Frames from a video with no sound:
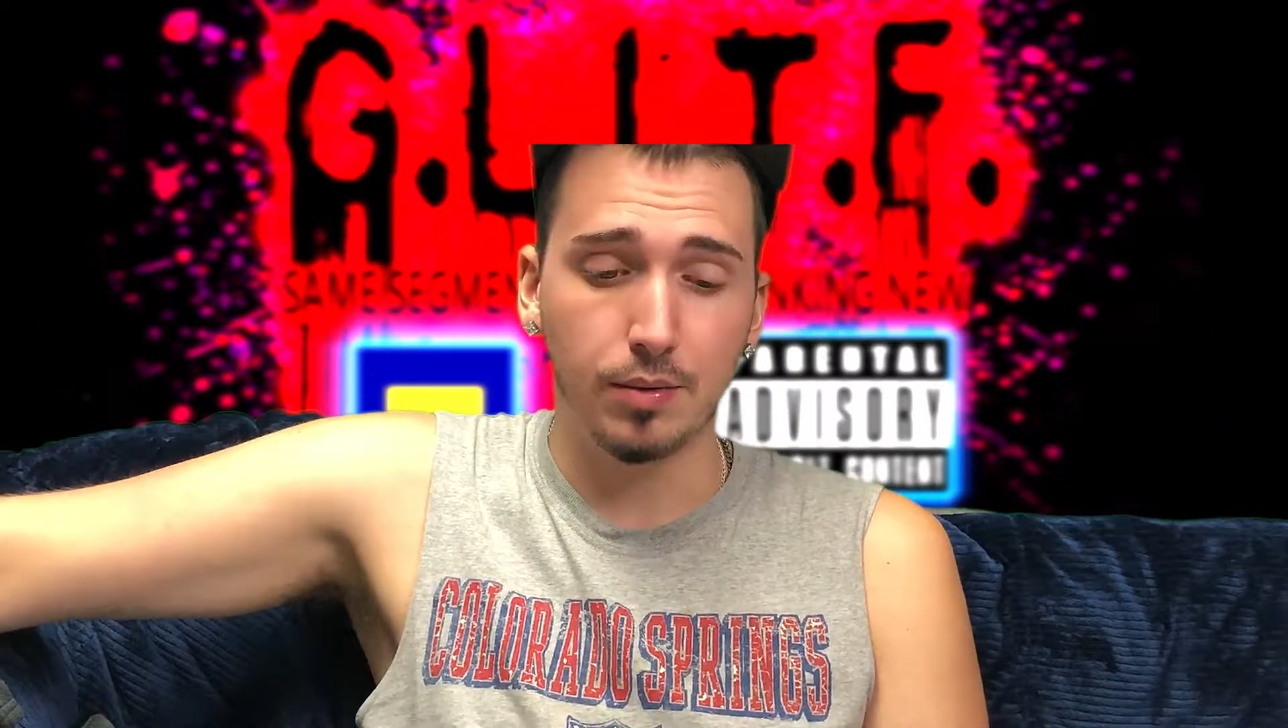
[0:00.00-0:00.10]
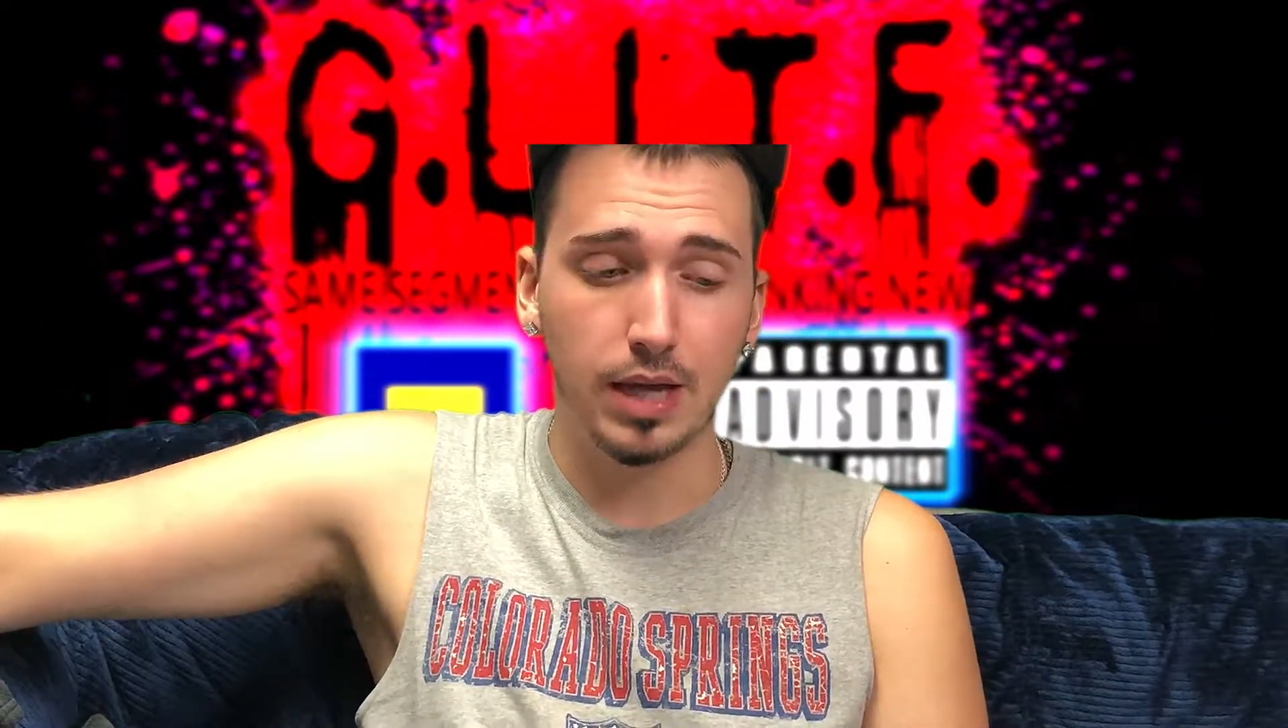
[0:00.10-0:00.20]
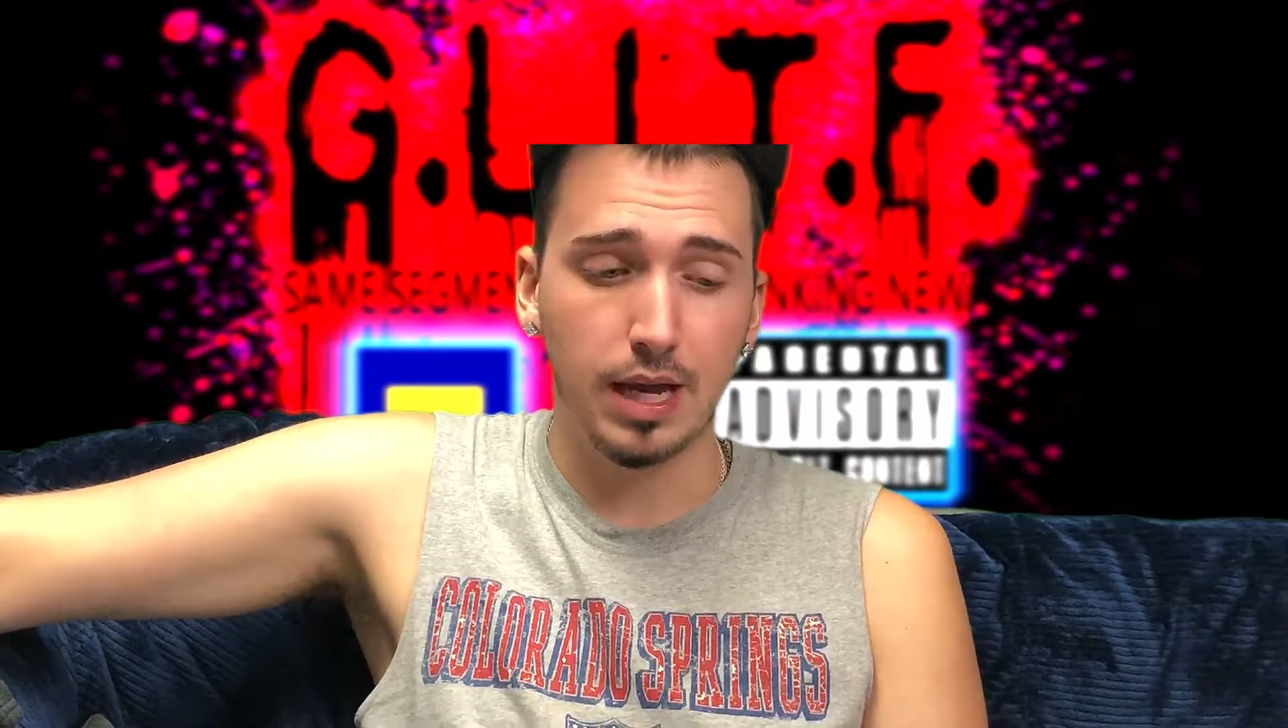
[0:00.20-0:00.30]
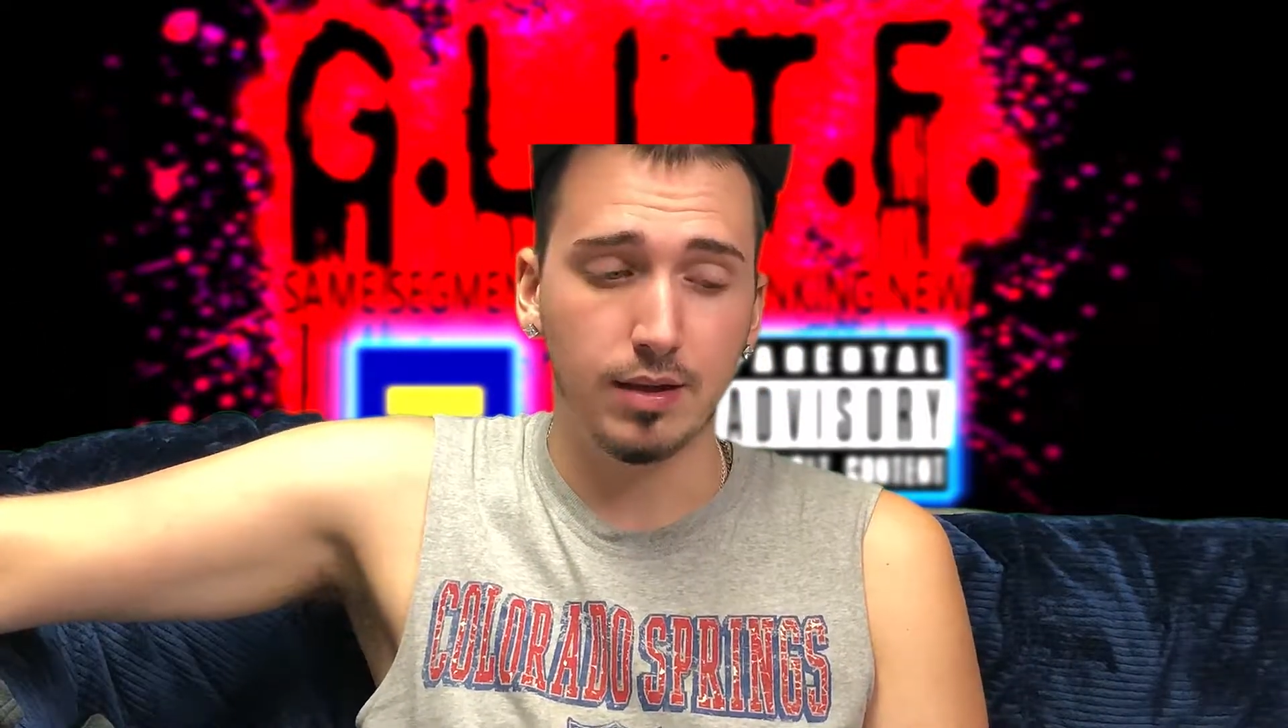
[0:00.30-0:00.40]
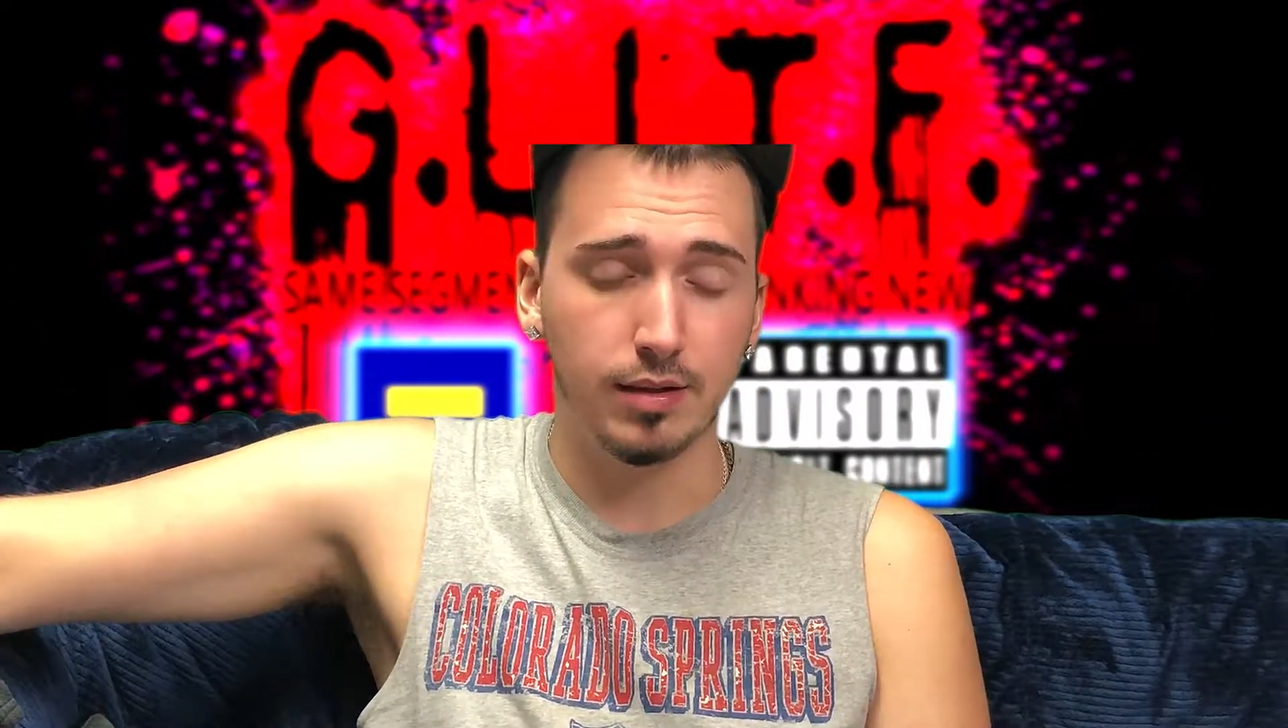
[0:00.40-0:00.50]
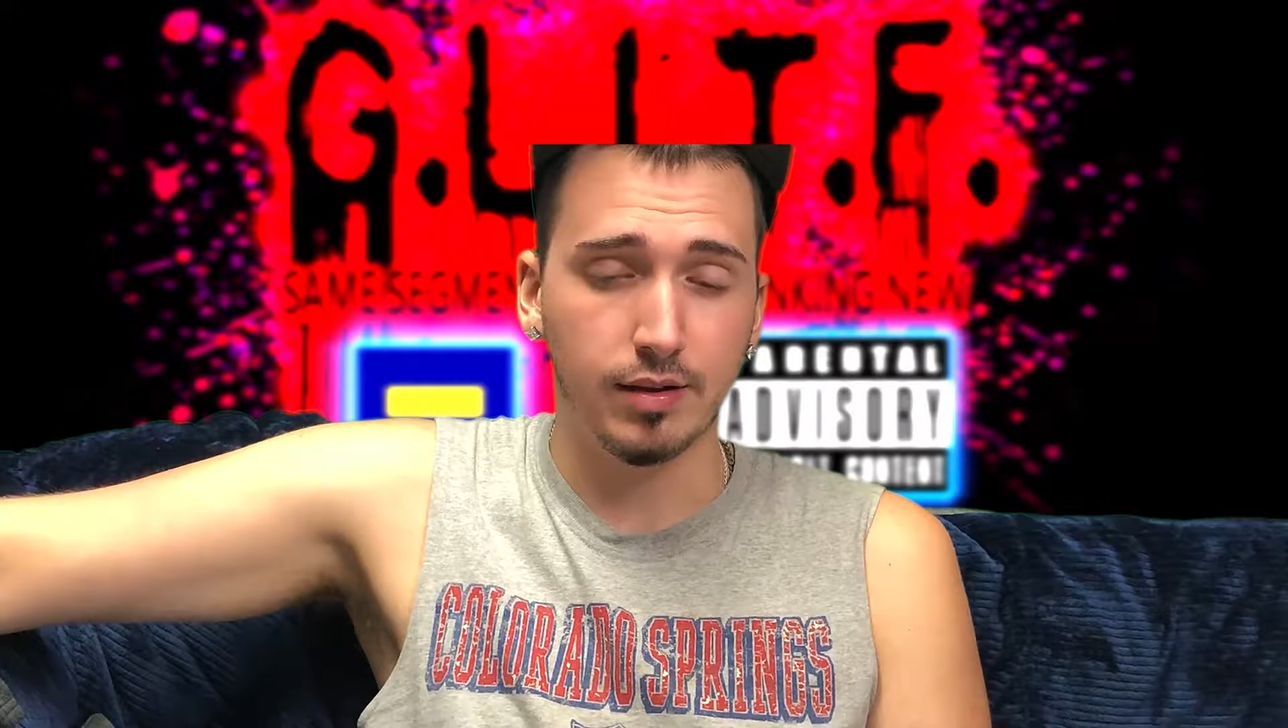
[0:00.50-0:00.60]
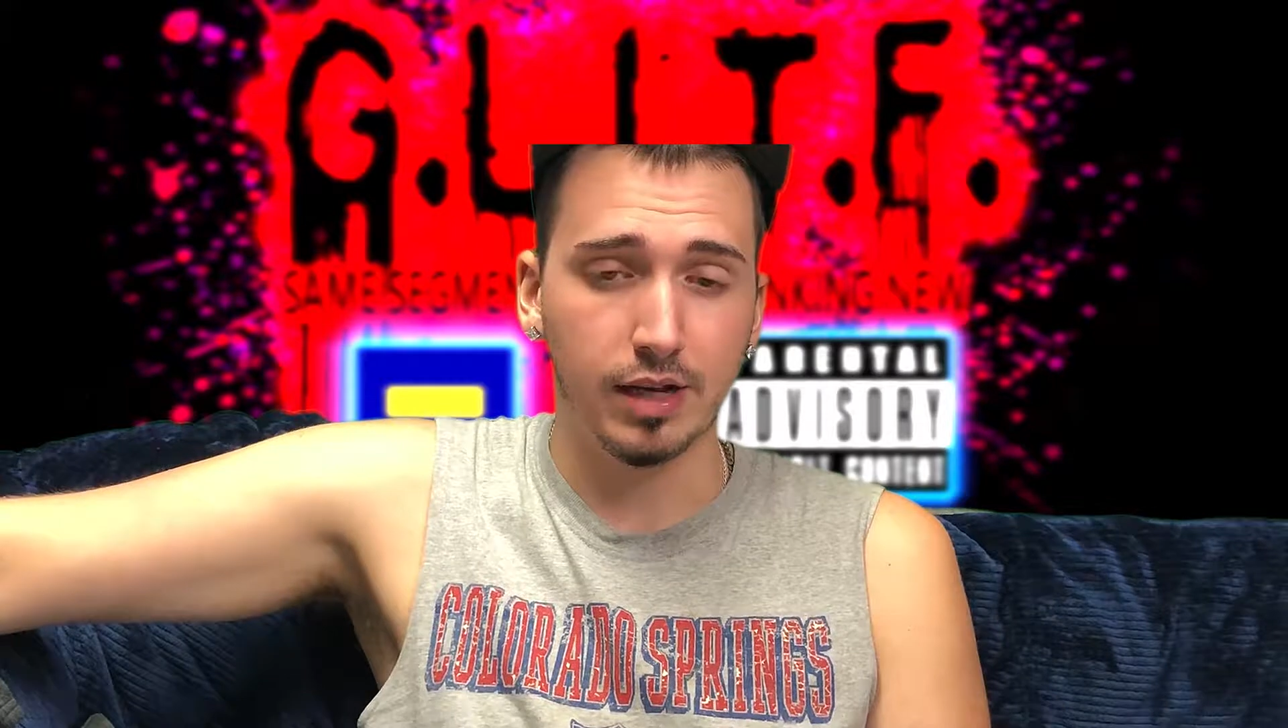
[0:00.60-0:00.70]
nowadays.